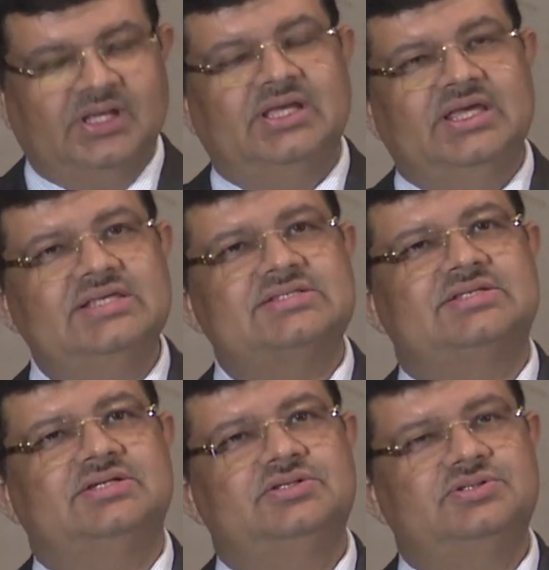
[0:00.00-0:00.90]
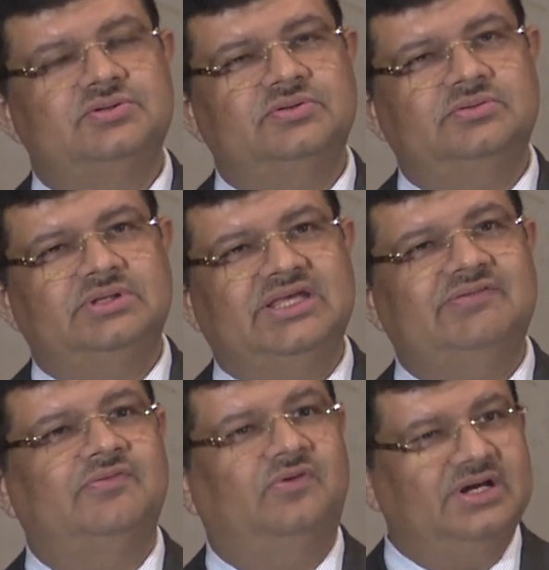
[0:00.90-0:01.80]
is to give
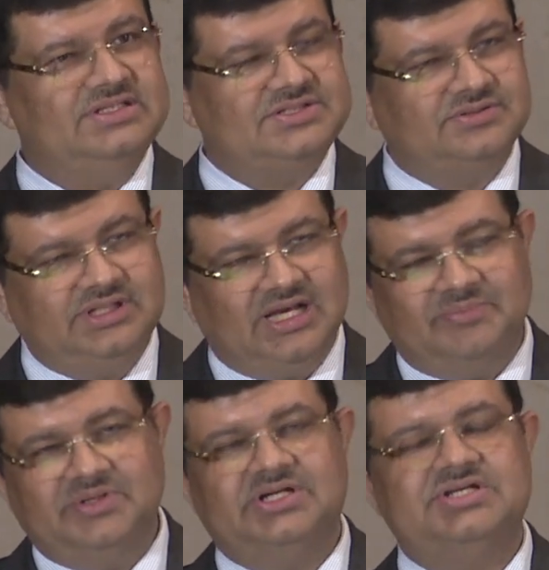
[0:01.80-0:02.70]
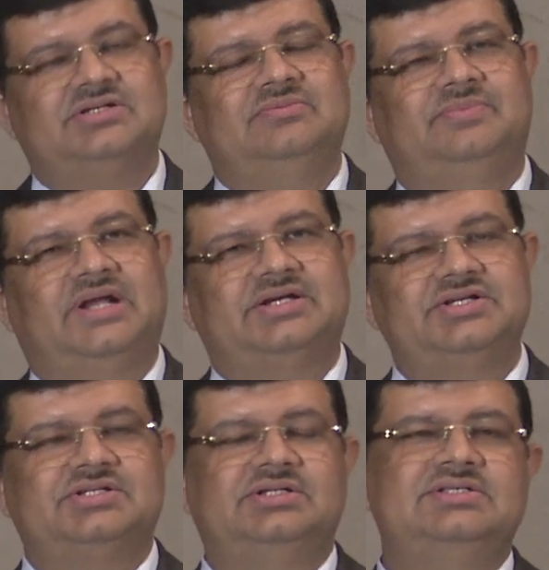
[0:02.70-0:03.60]
a voice to the arbitration
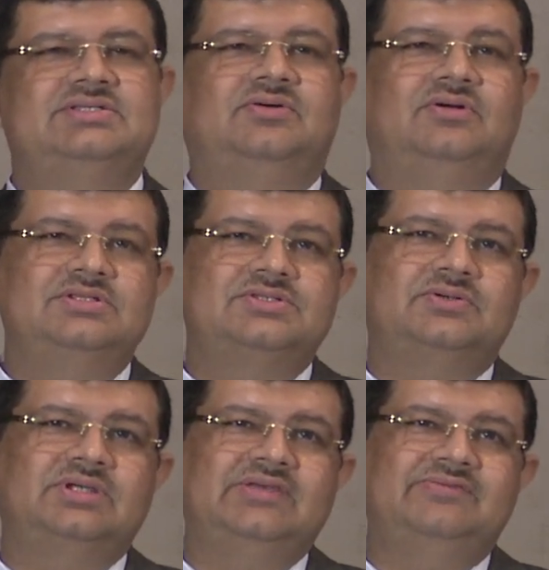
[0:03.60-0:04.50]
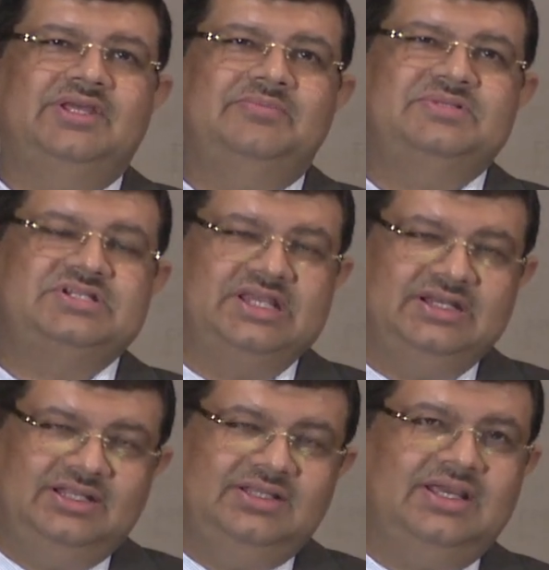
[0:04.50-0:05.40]
practitioners, also give them
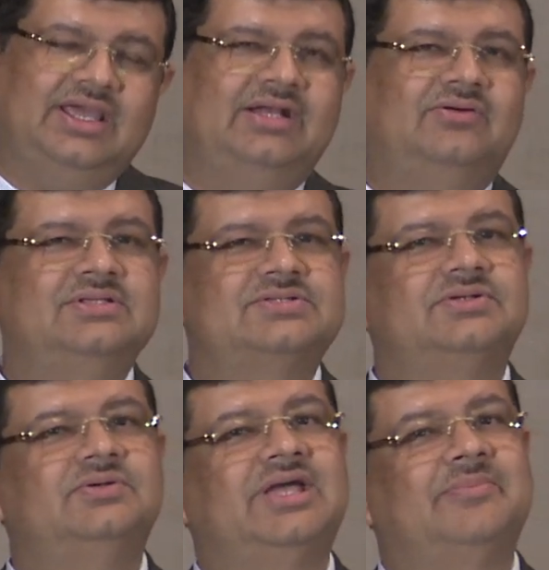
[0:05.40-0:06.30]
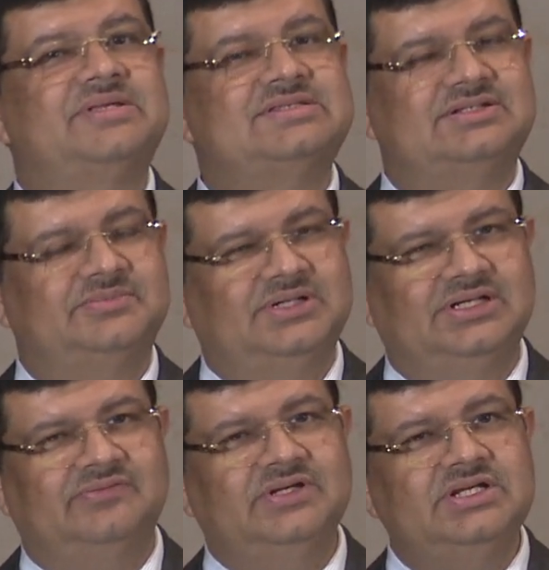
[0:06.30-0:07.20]
training and also do capacity
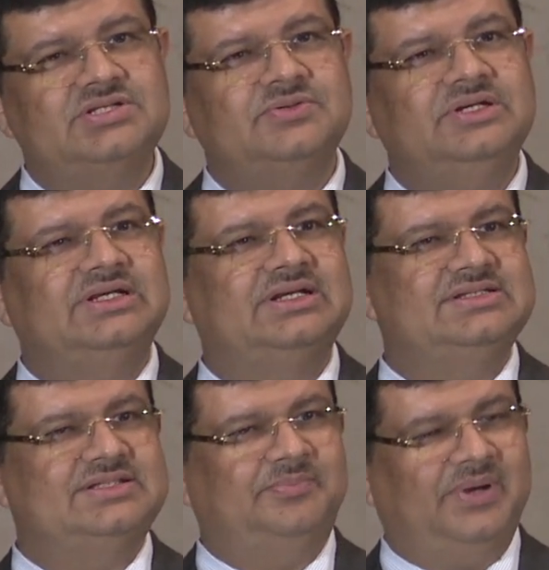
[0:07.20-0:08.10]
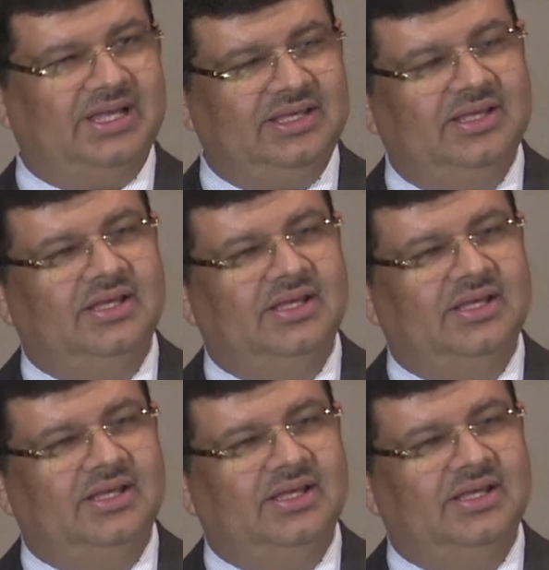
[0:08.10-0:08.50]
building. We need to increase the pie